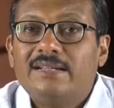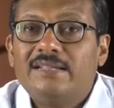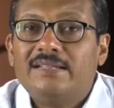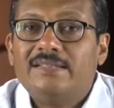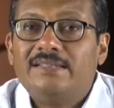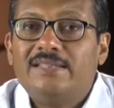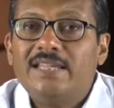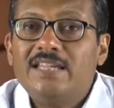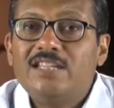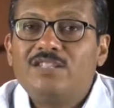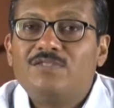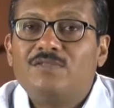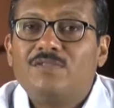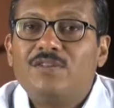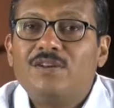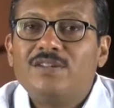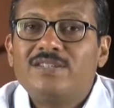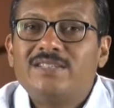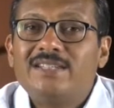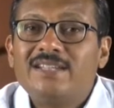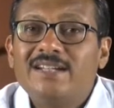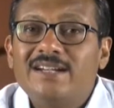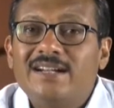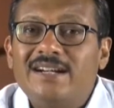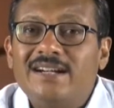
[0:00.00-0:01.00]
This
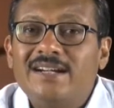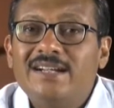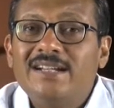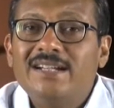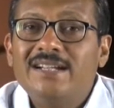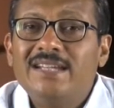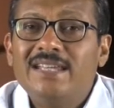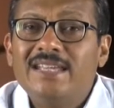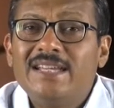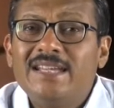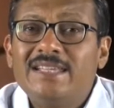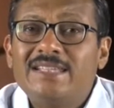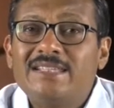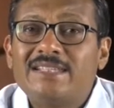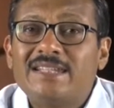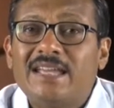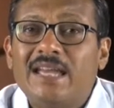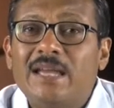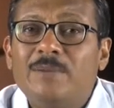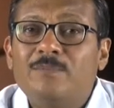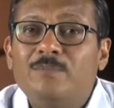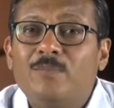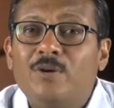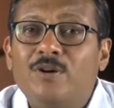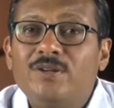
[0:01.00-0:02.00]
was the earliest
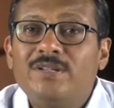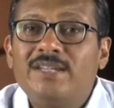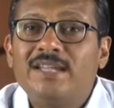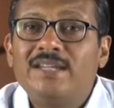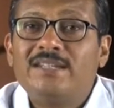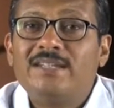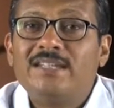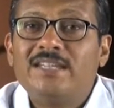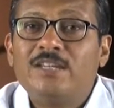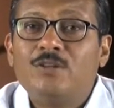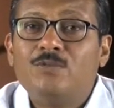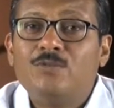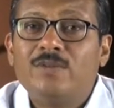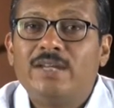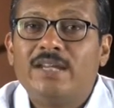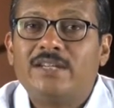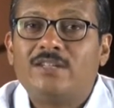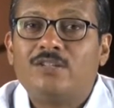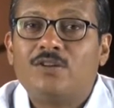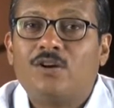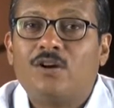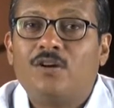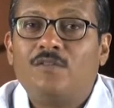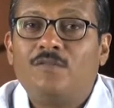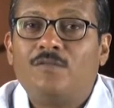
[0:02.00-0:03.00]
embodied
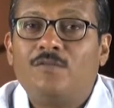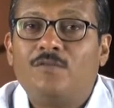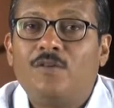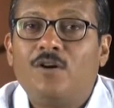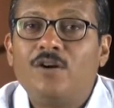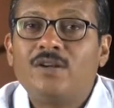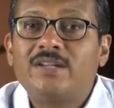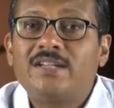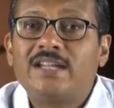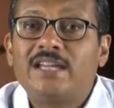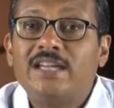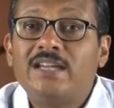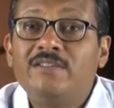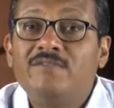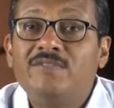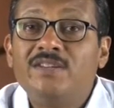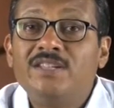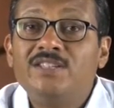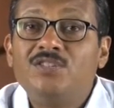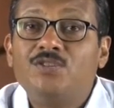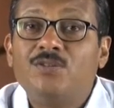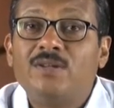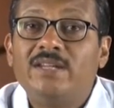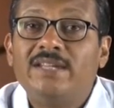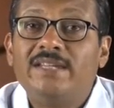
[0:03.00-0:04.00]
unit of what
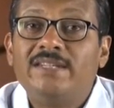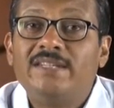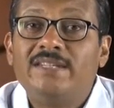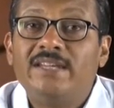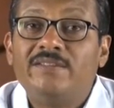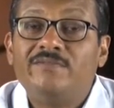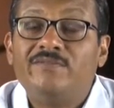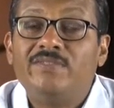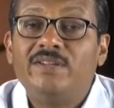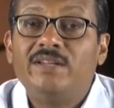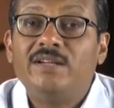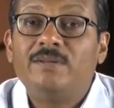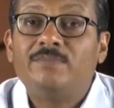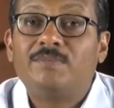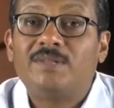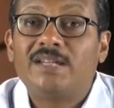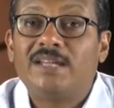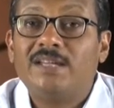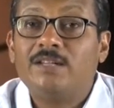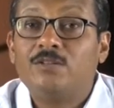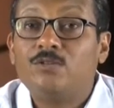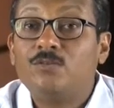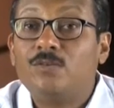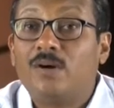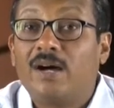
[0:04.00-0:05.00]
eventually developed
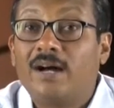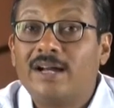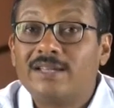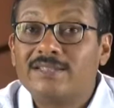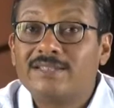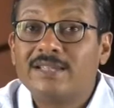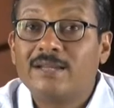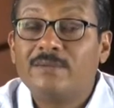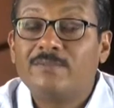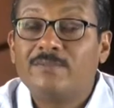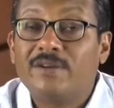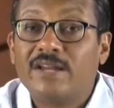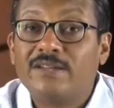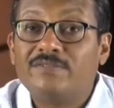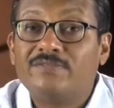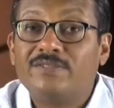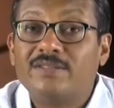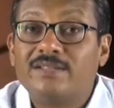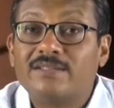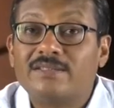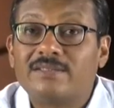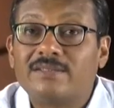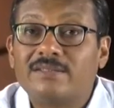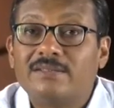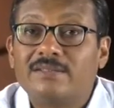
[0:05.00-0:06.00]
into Assam
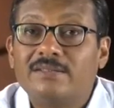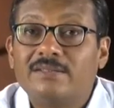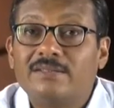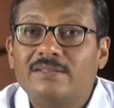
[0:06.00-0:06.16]
rifles.